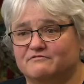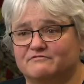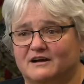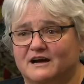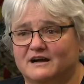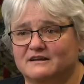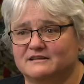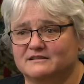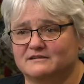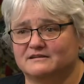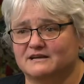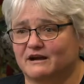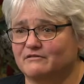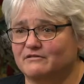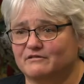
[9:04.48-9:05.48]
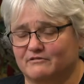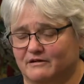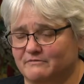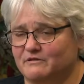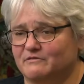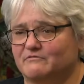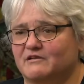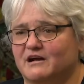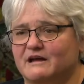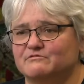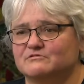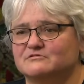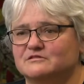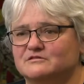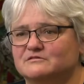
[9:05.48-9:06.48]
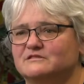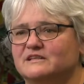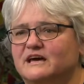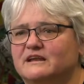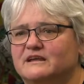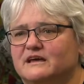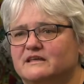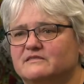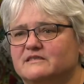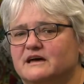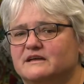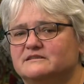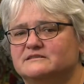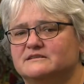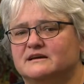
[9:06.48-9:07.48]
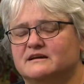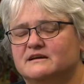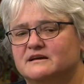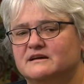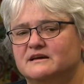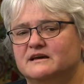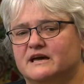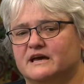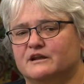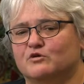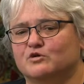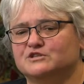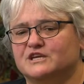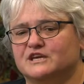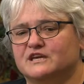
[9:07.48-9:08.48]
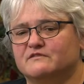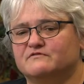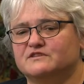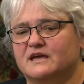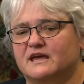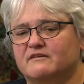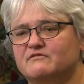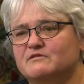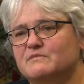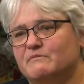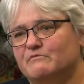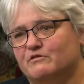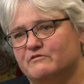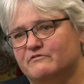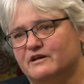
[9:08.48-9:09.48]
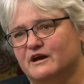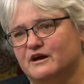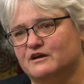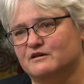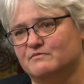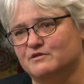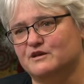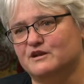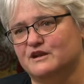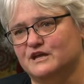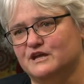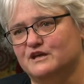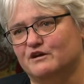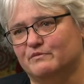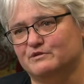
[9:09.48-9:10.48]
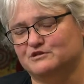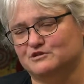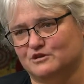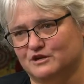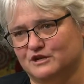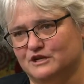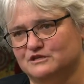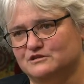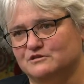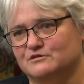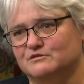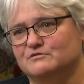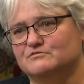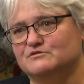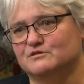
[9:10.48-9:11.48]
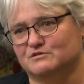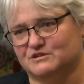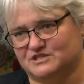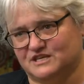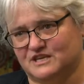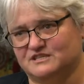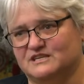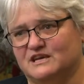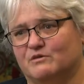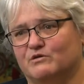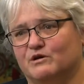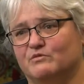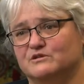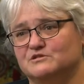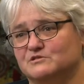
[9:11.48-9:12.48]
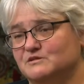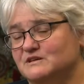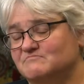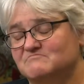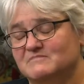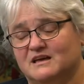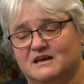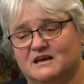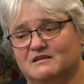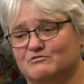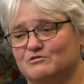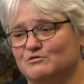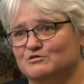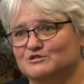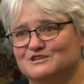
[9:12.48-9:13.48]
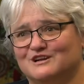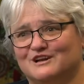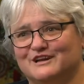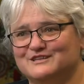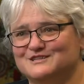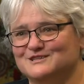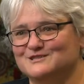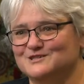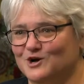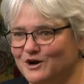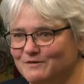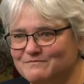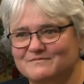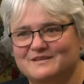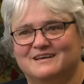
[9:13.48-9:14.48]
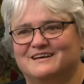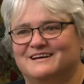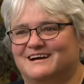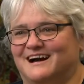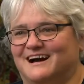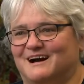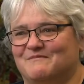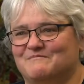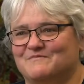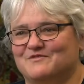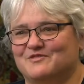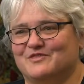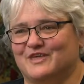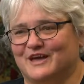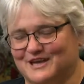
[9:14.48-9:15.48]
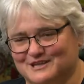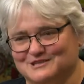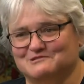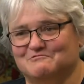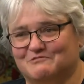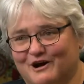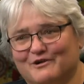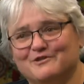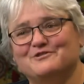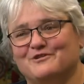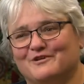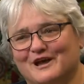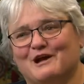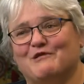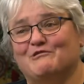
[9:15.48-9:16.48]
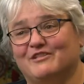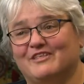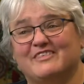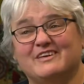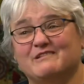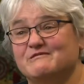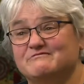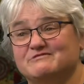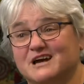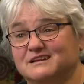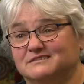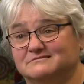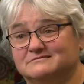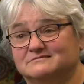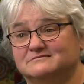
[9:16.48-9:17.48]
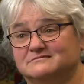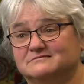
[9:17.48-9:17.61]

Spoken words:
far in the current agreement we're able to do that, and that it also gives every member of our community an opportunity to assess how well we're doing, and of course at election time they get to vote on how well they think we've done.